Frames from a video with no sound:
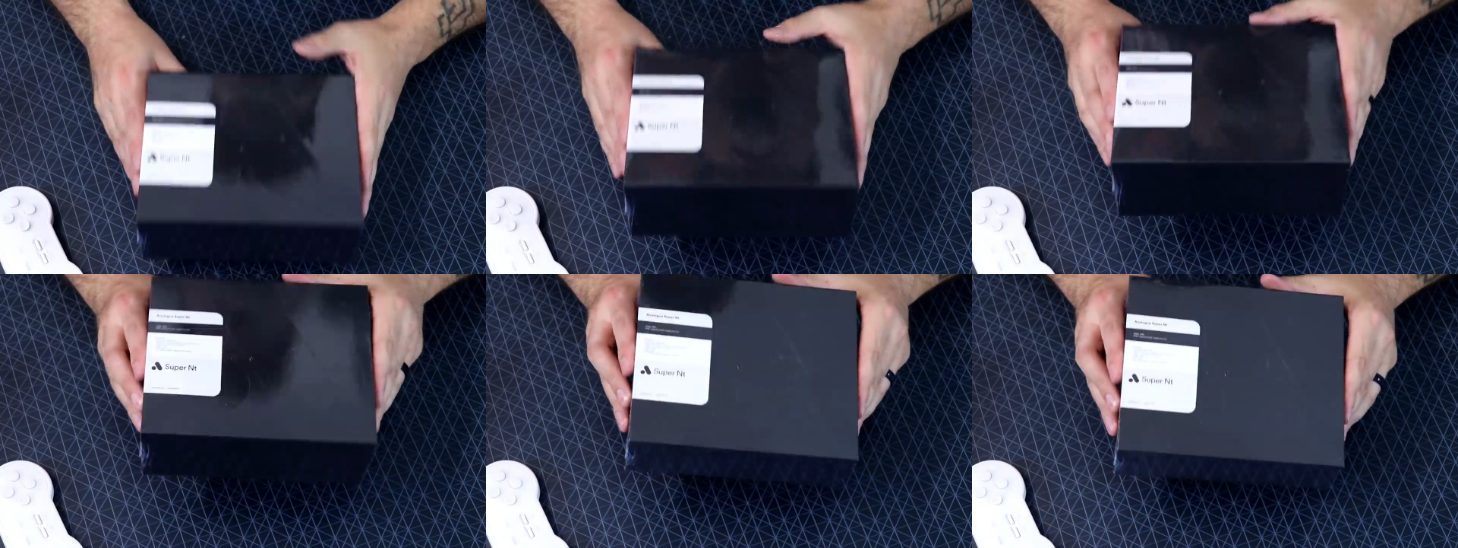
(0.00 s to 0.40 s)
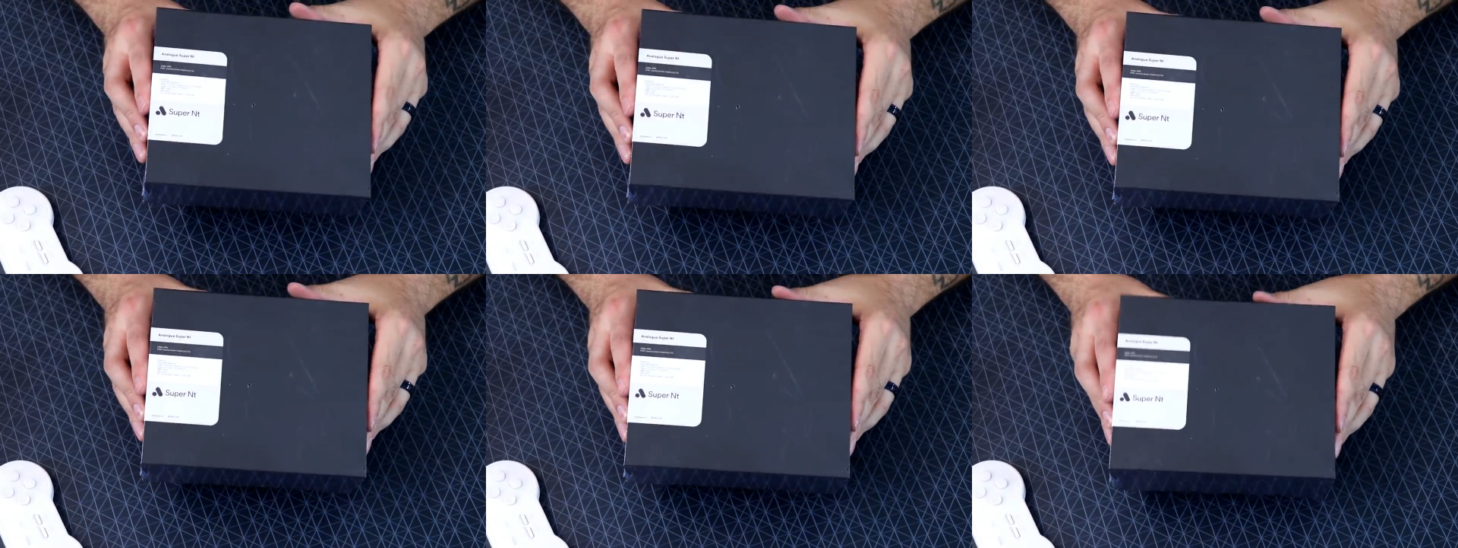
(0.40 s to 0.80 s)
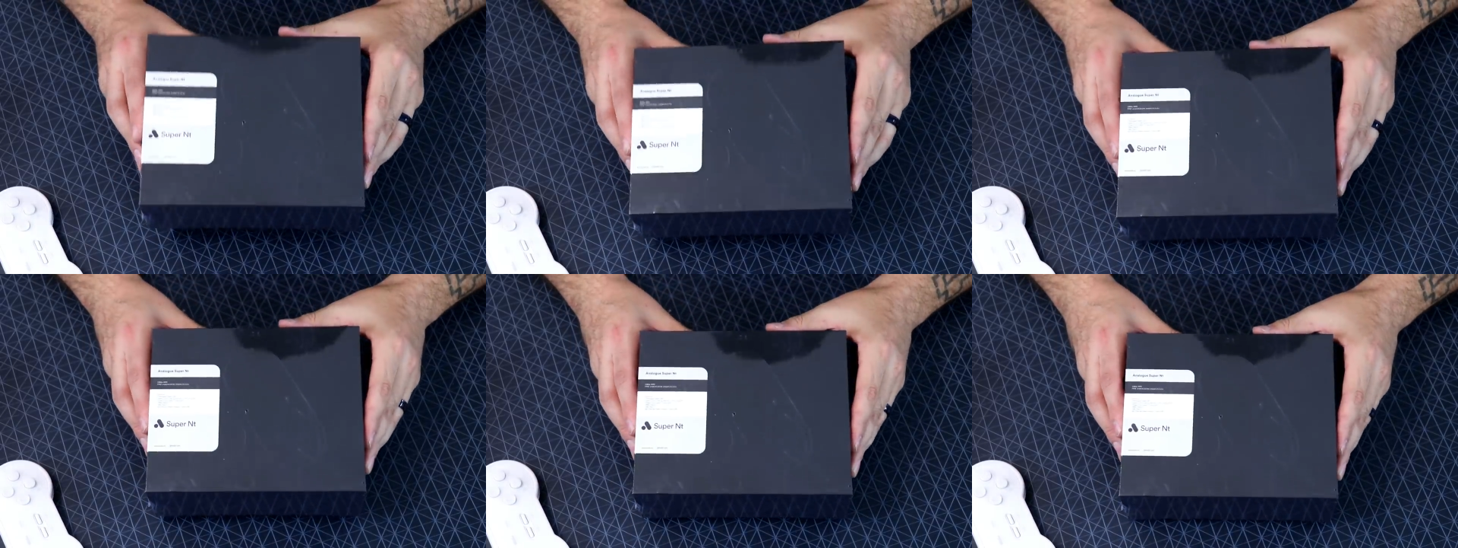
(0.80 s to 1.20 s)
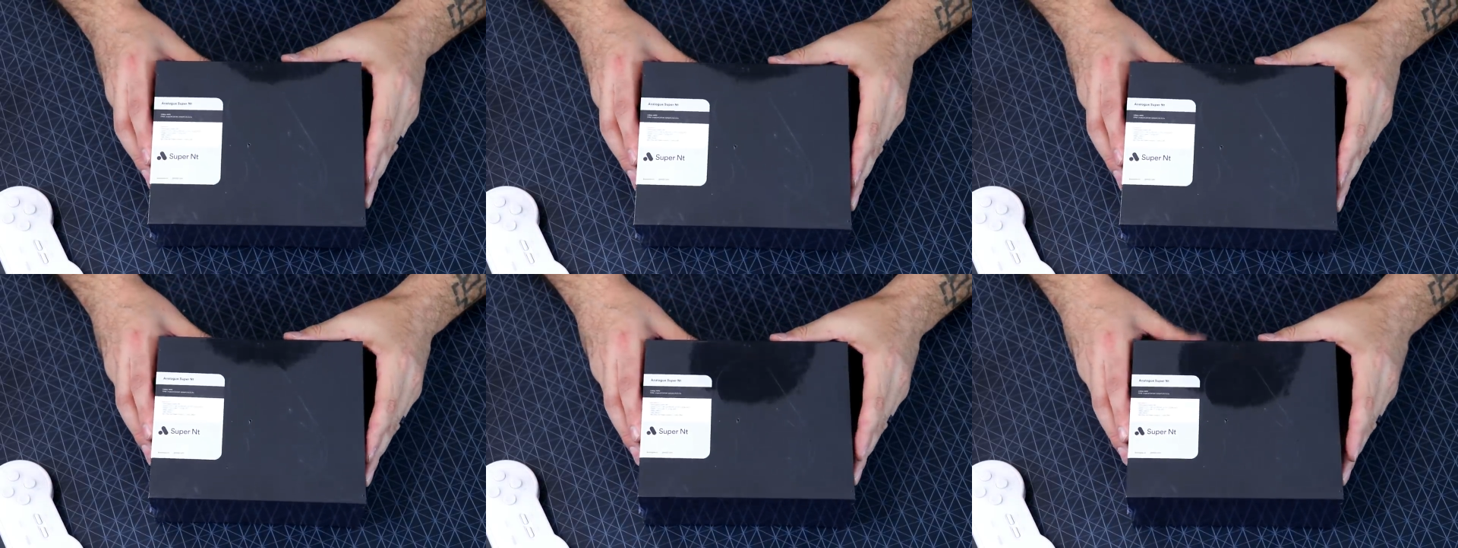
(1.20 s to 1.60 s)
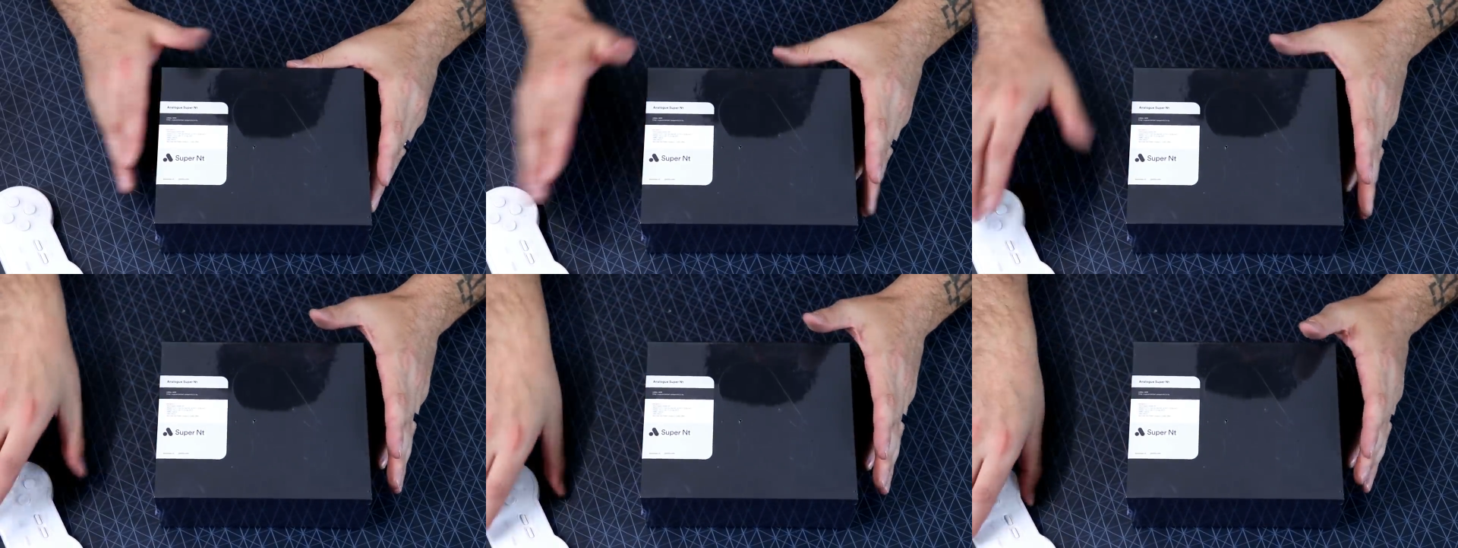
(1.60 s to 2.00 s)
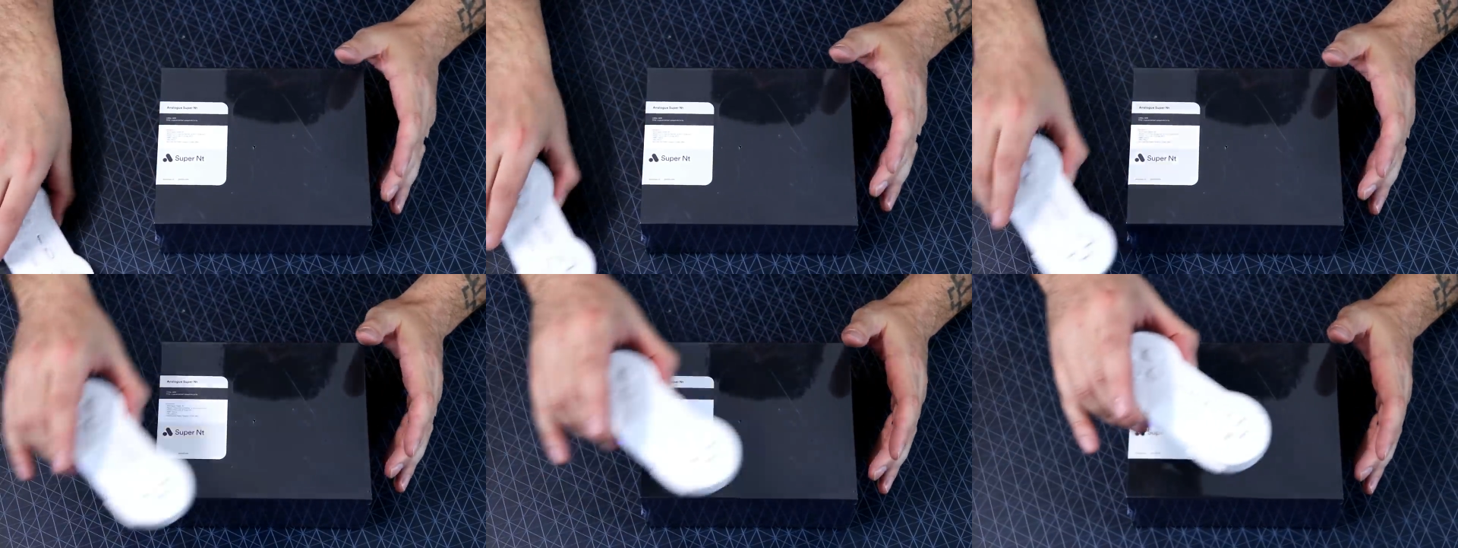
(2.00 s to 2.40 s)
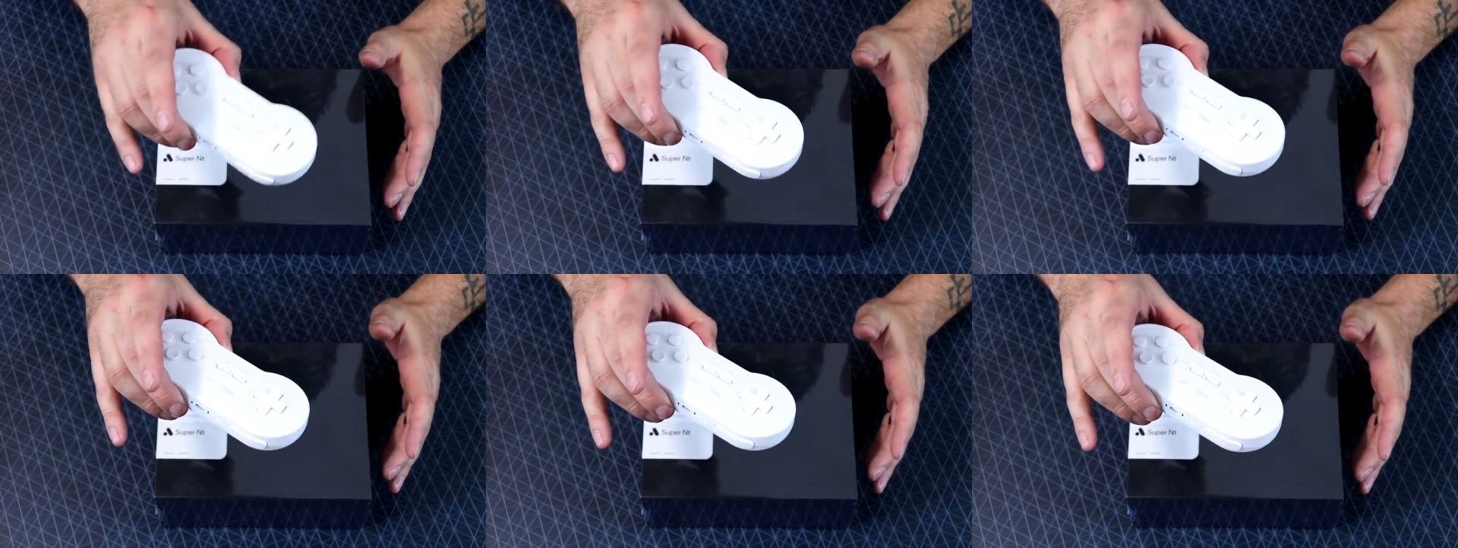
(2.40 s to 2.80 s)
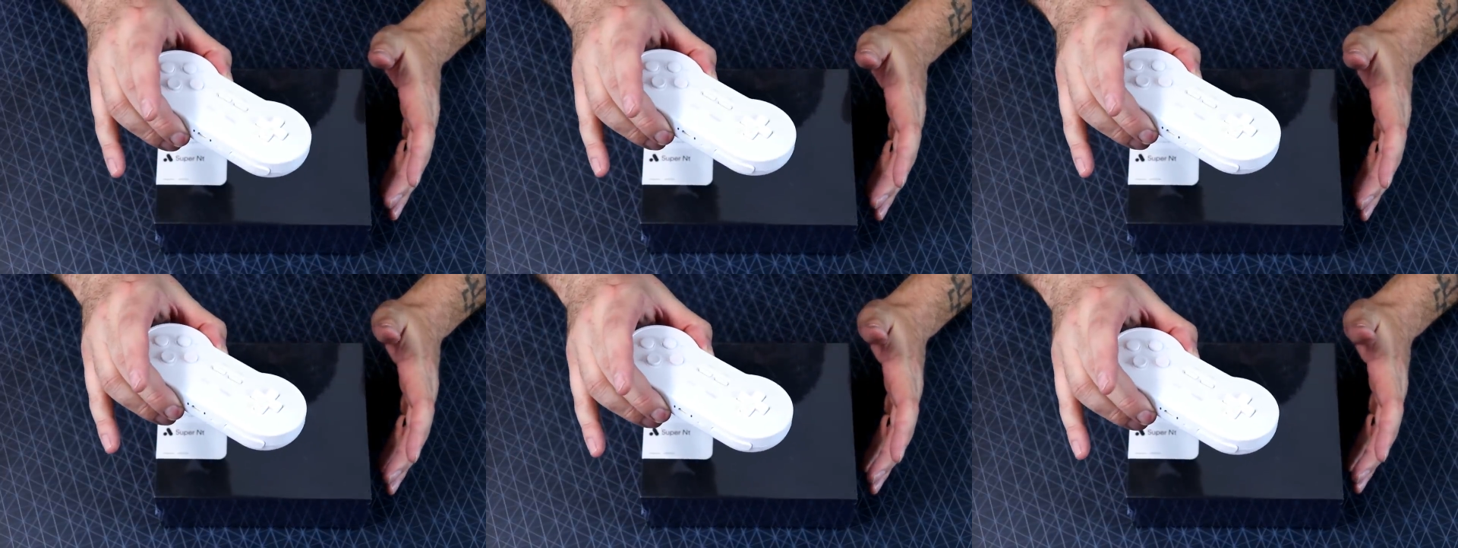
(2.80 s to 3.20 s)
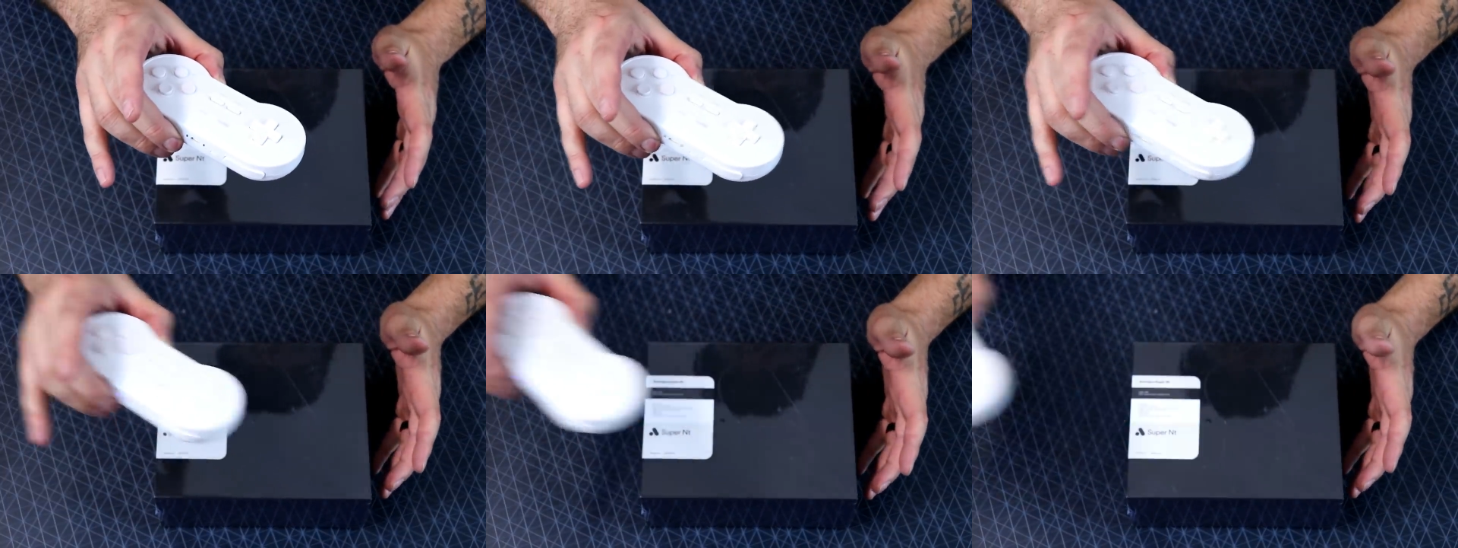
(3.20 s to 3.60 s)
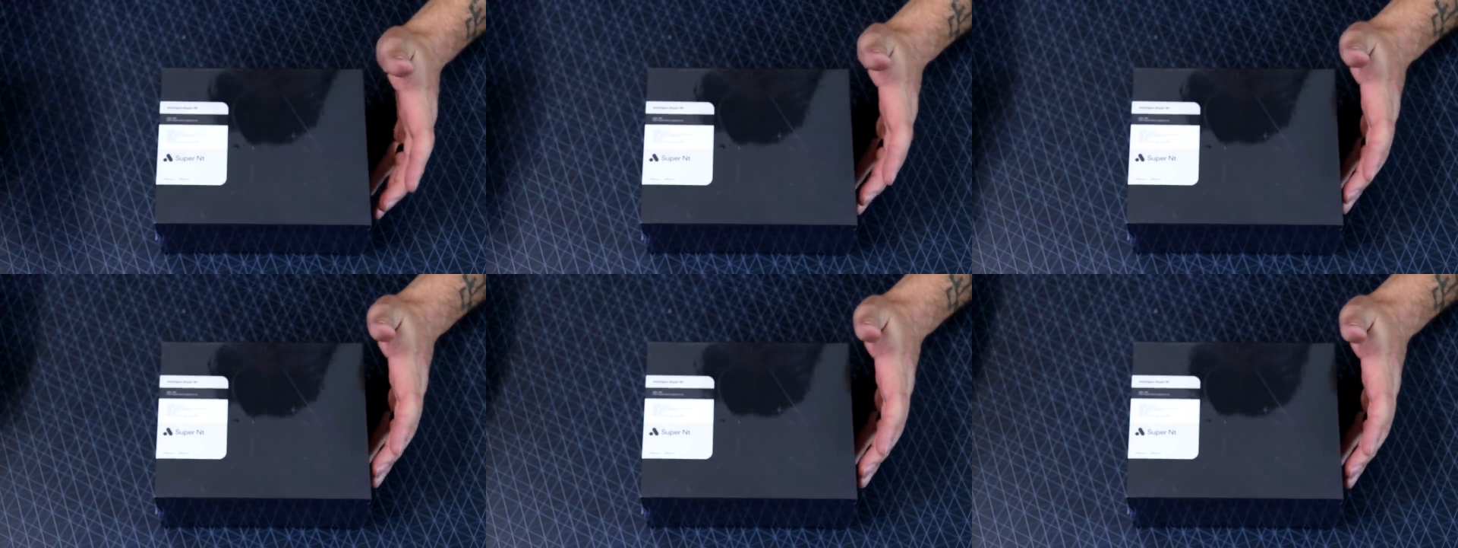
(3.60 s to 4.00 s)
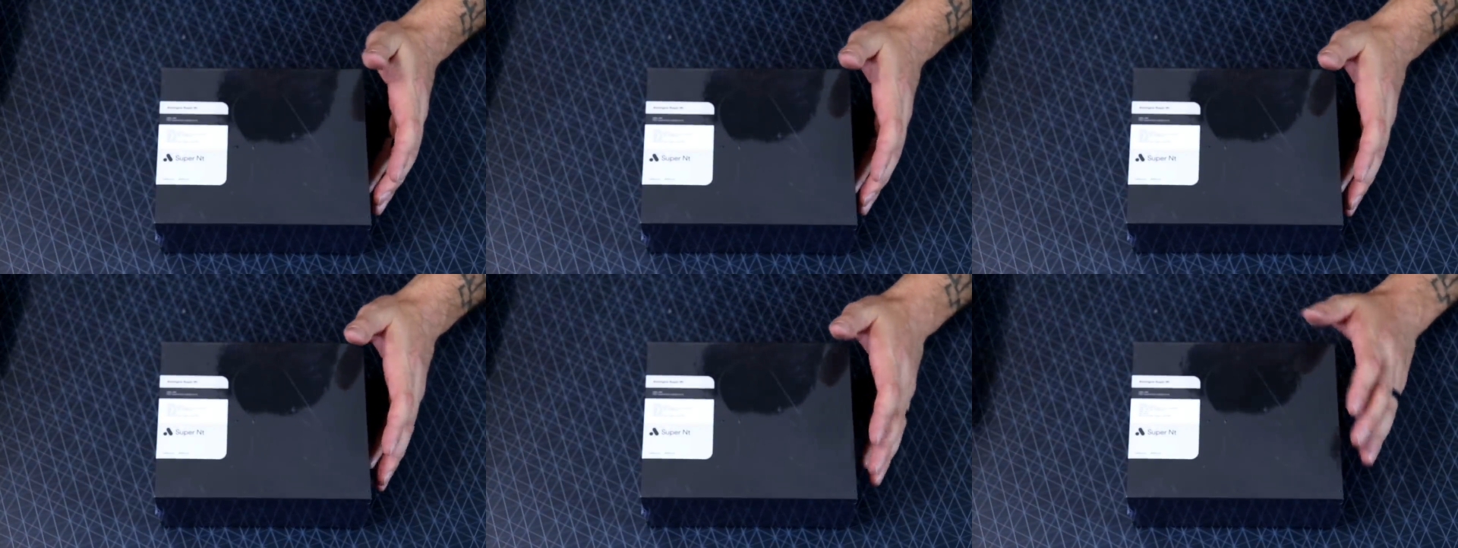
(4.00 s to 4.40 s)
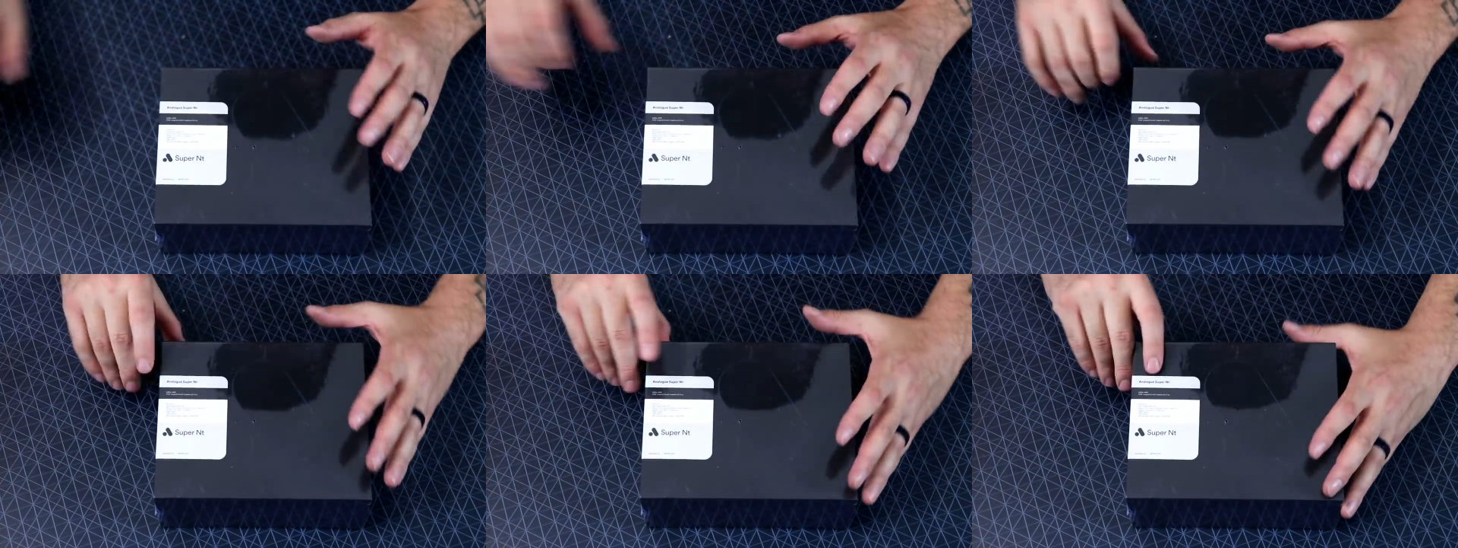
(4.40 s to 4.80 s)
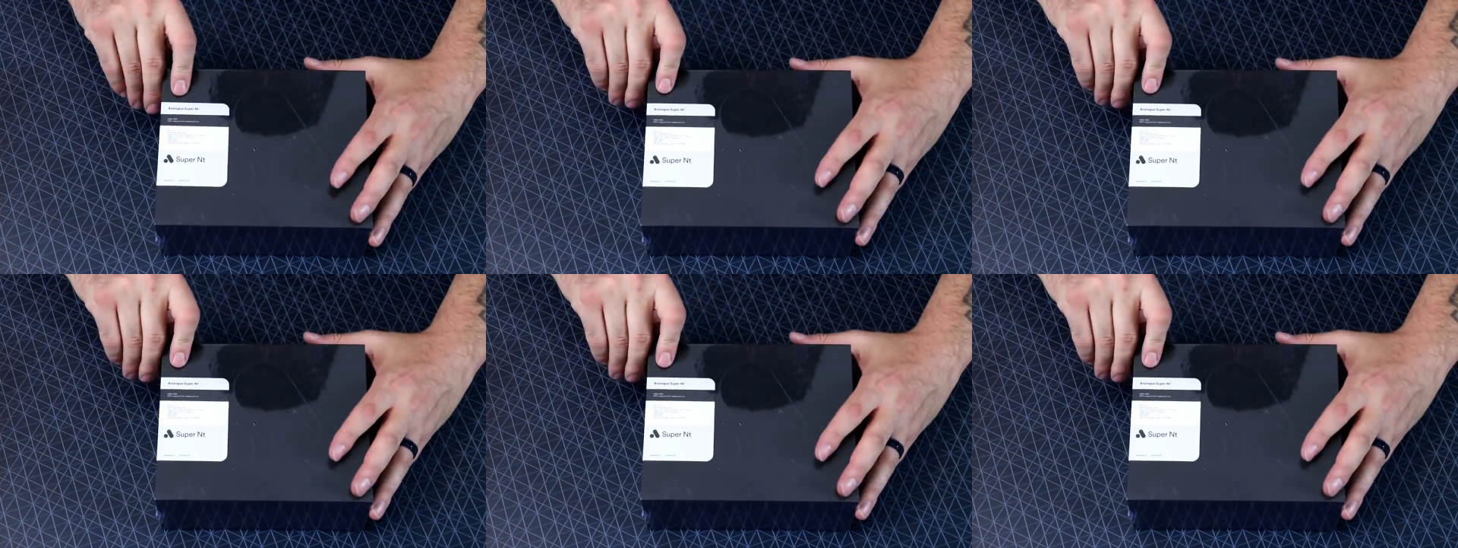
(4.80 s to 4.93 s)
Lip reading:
Nobody's mouth can be seen.